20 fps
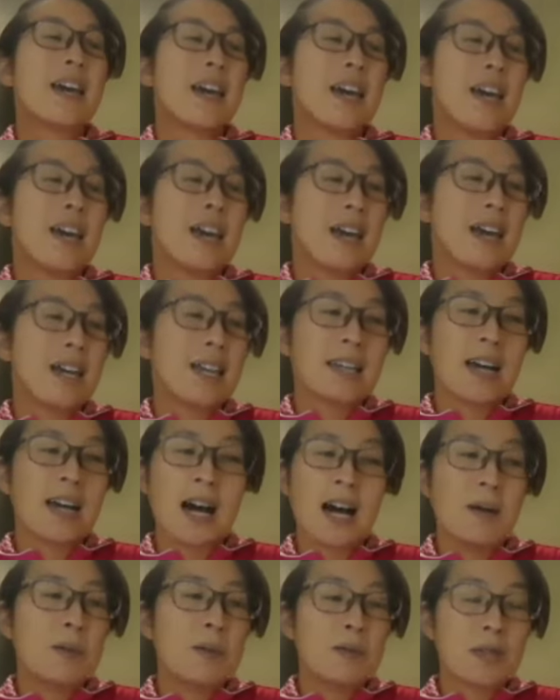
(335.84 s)
And
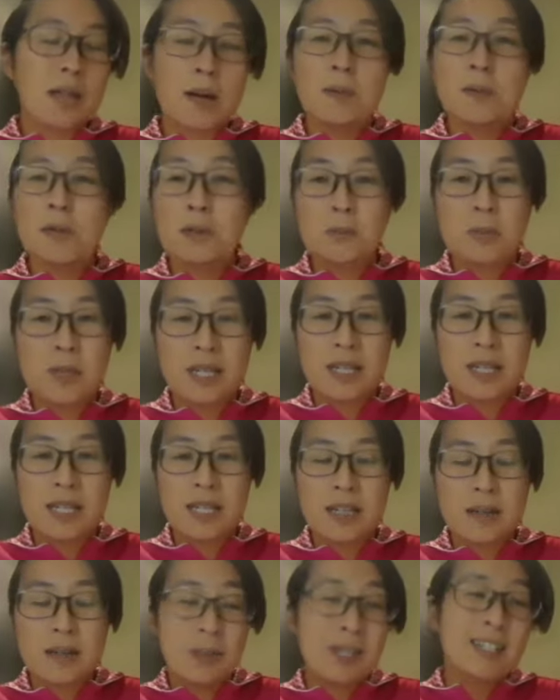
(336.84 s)
I would love to
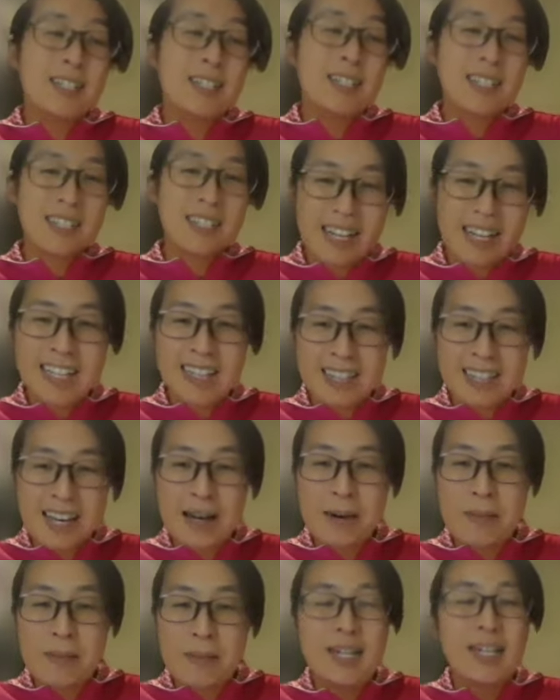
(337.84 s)
be basically like
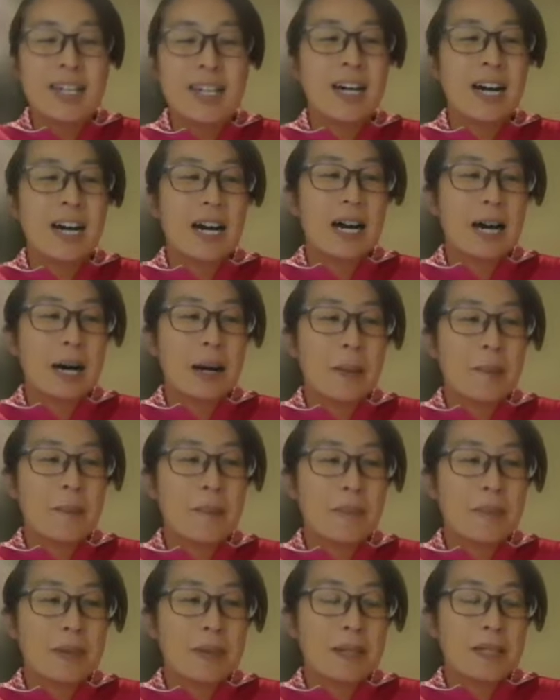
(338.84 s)
them. Um,
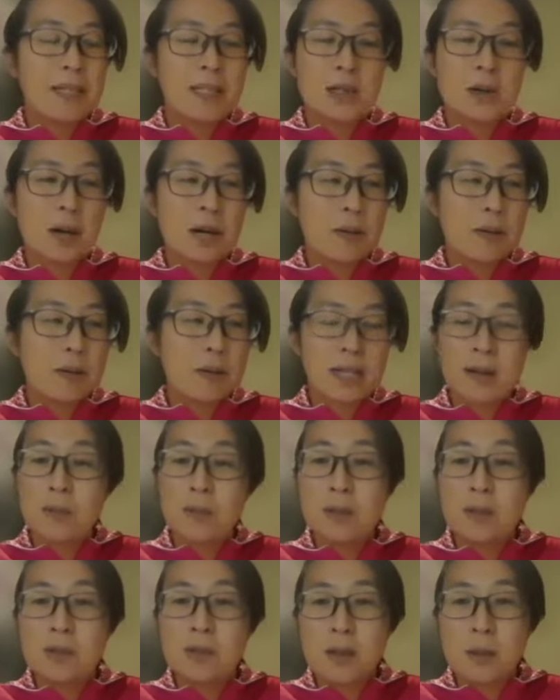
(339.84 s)
so I would love
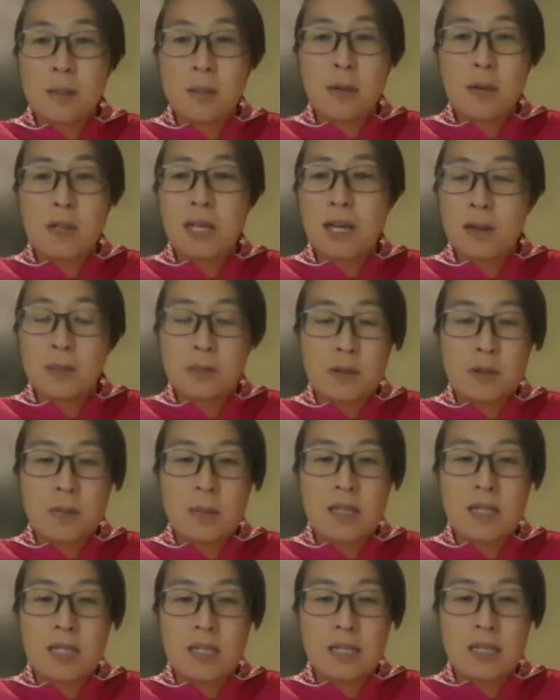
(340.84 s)
to support
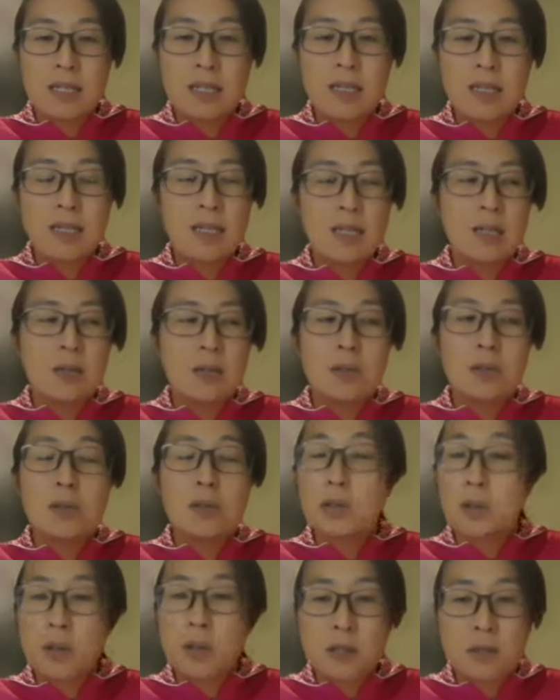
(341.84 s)
everybody who's
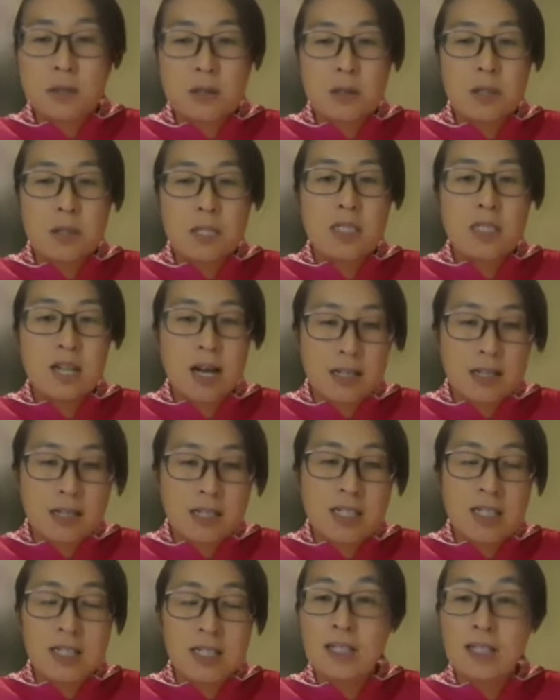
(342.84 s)
going through a
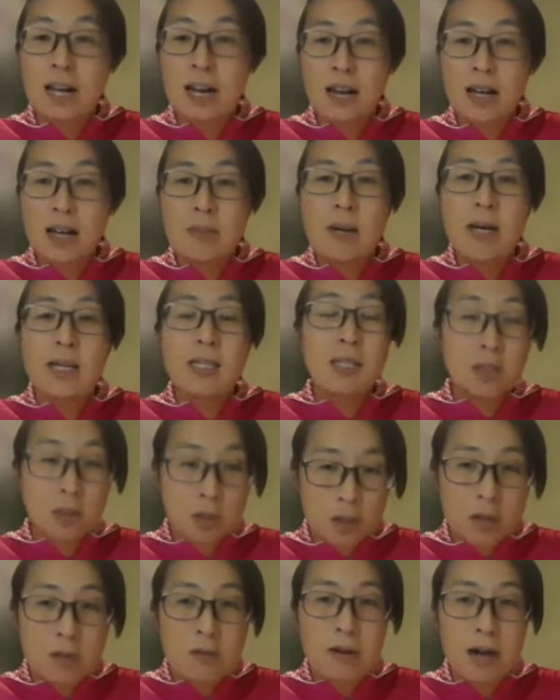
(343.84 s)
challenging time as a
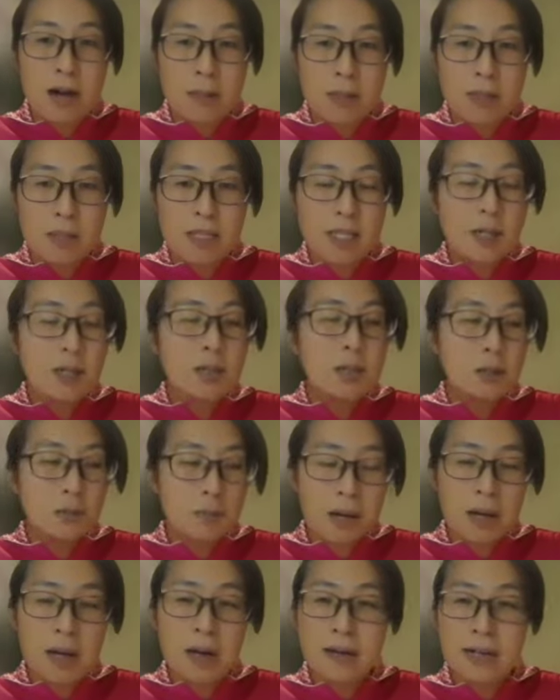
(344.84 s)
new family, a new
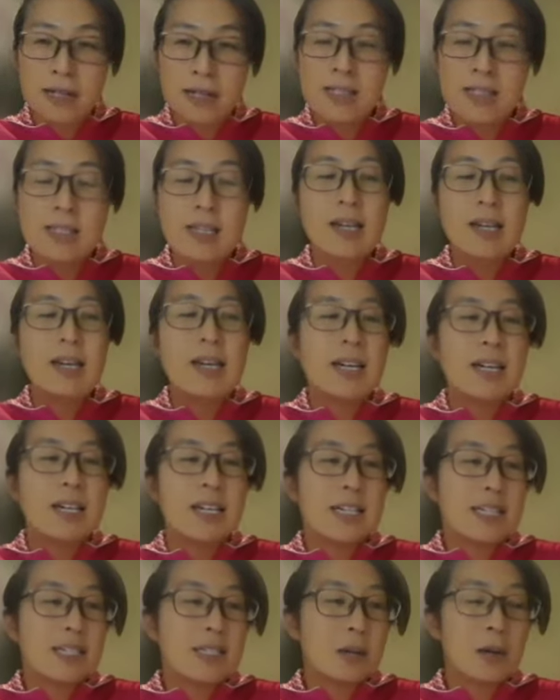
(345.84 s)
parent.
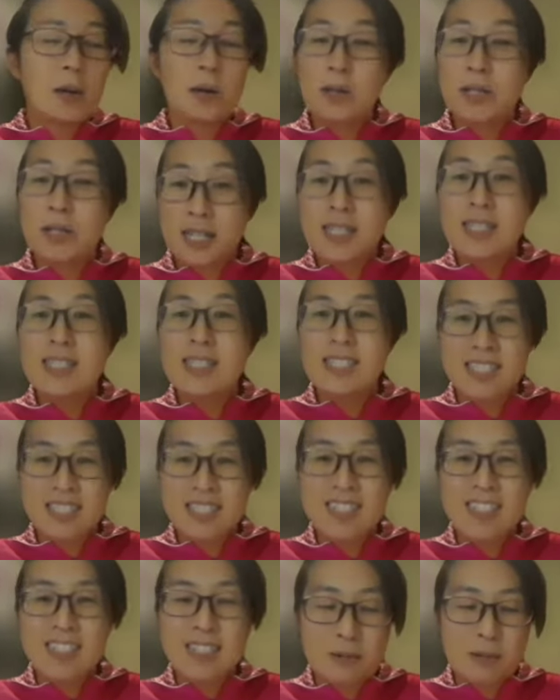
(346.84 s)
So that's
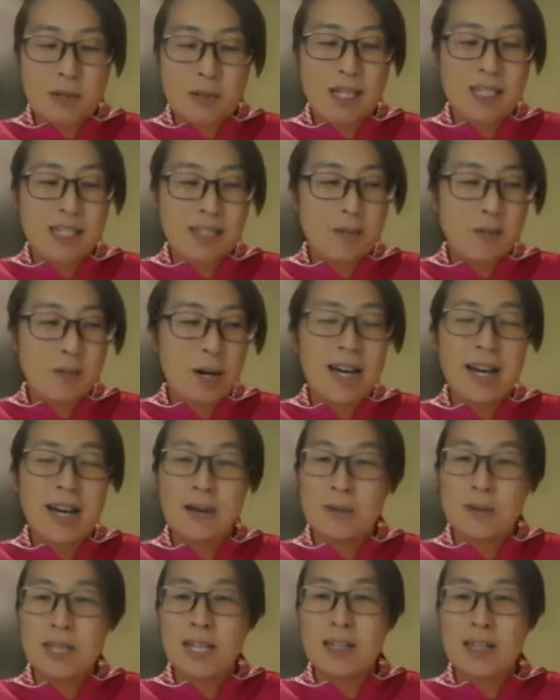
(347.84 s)
the reason why I
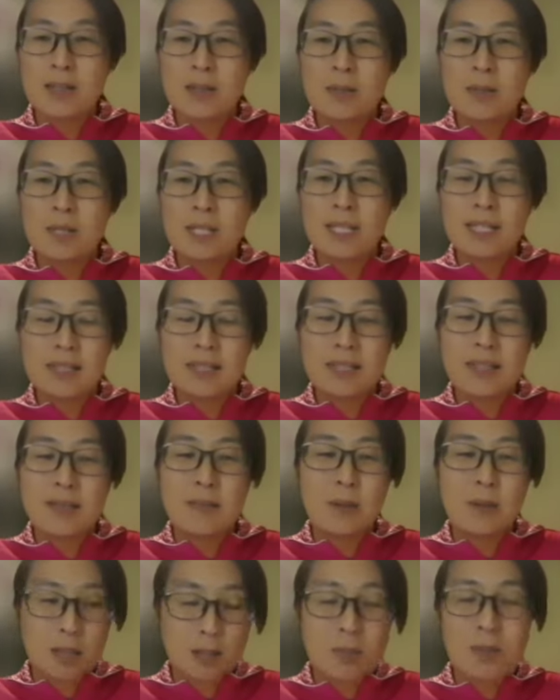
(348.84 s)
would like to be
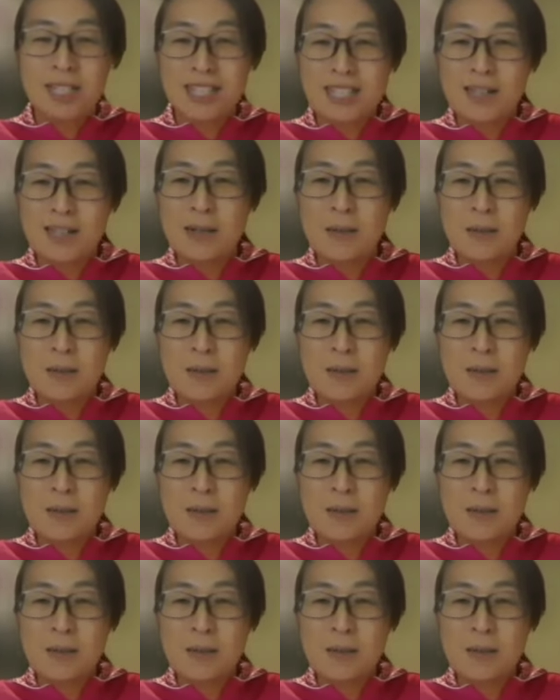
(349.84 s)
part of NICU